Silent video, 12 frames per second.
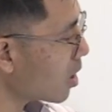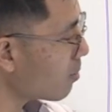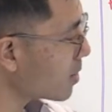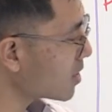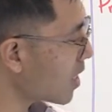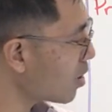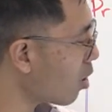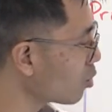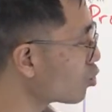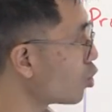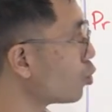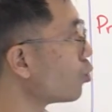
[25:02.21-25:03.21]
going to be z
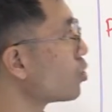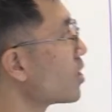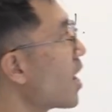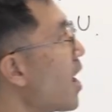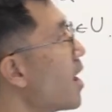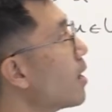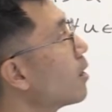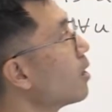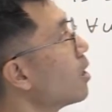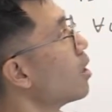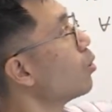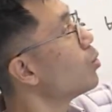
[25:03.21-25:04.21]
on 2 to the a,
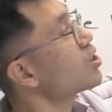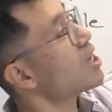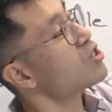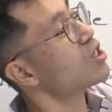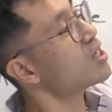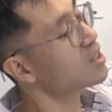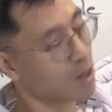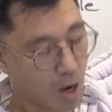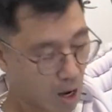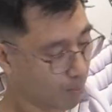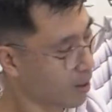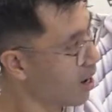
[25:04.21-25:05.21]
in which case you can
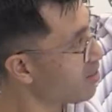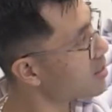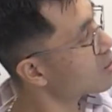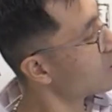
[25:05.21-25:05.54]
apply this